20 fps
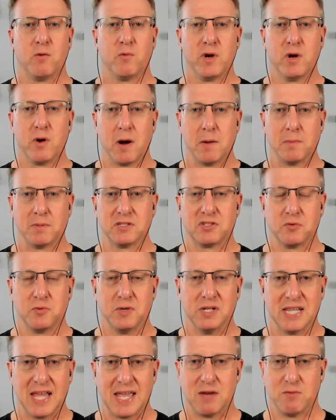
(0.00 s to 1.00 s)
we were able to
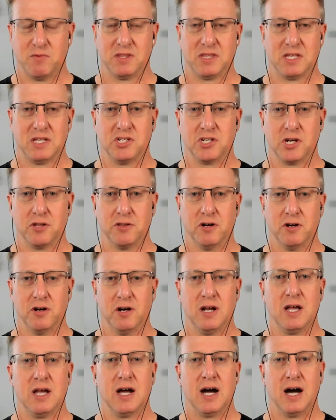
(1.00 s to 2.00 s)
relate with each other
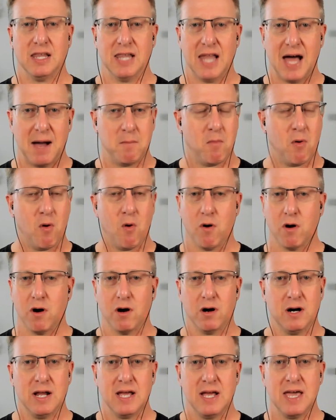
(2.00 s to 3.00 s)
a lot
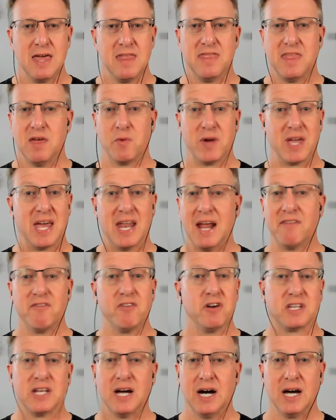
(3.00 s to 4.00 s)
more than we had
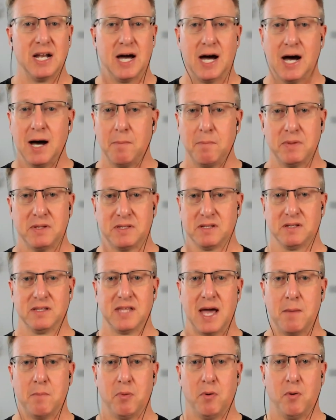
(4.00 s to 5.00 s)
ever done up until
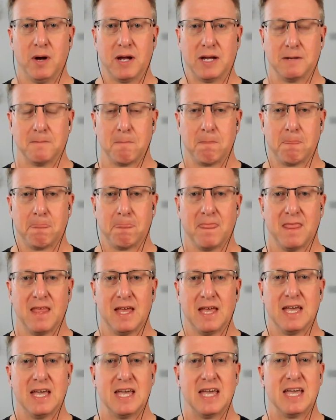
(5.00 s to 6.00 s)
that point.
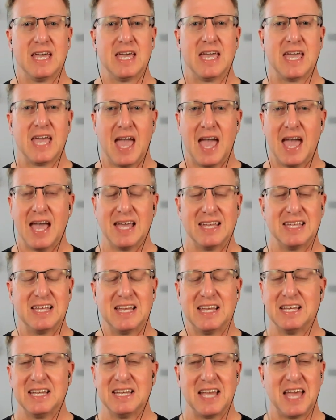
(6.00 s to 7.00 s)
He,
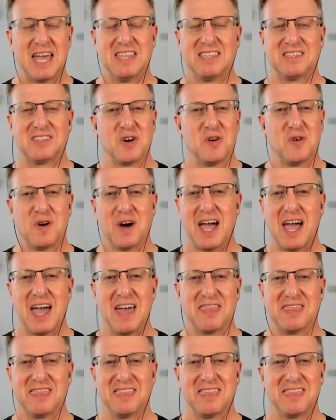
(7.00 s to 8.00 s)
and so
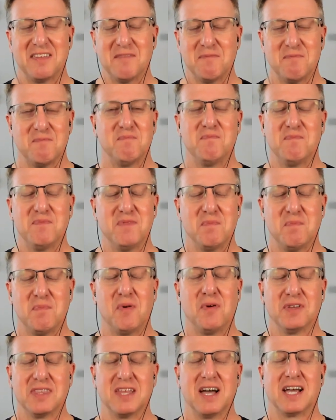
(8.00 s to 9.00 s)
at the, the
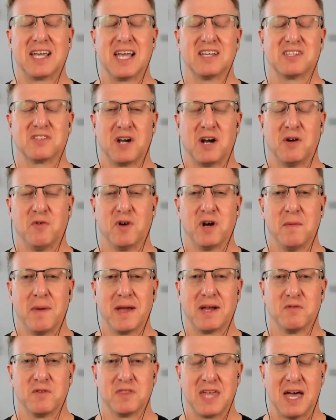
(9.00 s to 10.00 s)
point, I guess what I want to
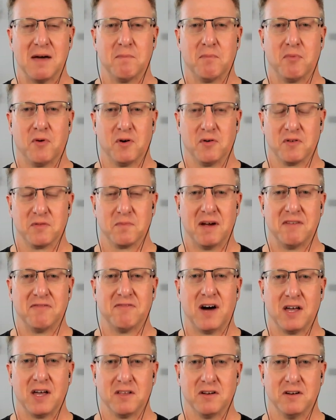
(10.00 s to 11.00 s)
make with that point with my
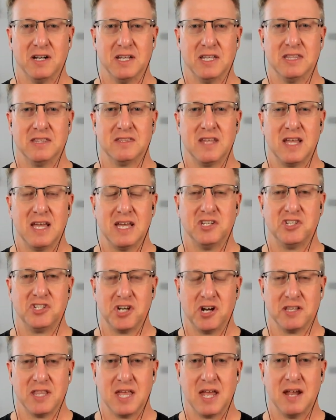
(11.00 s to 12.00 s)
father and, and
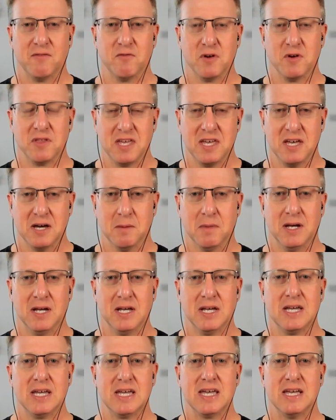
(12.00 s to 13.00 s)
sharing that with him
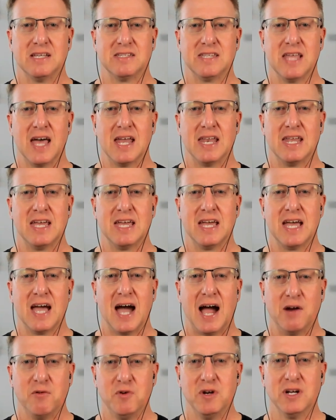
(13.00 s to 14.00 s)
is that
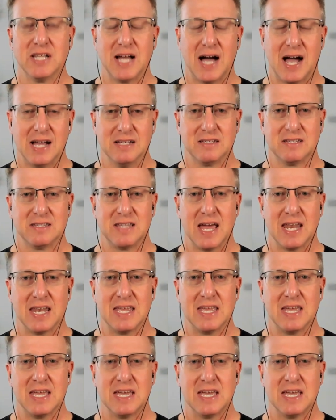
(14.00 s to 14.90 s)
I realized that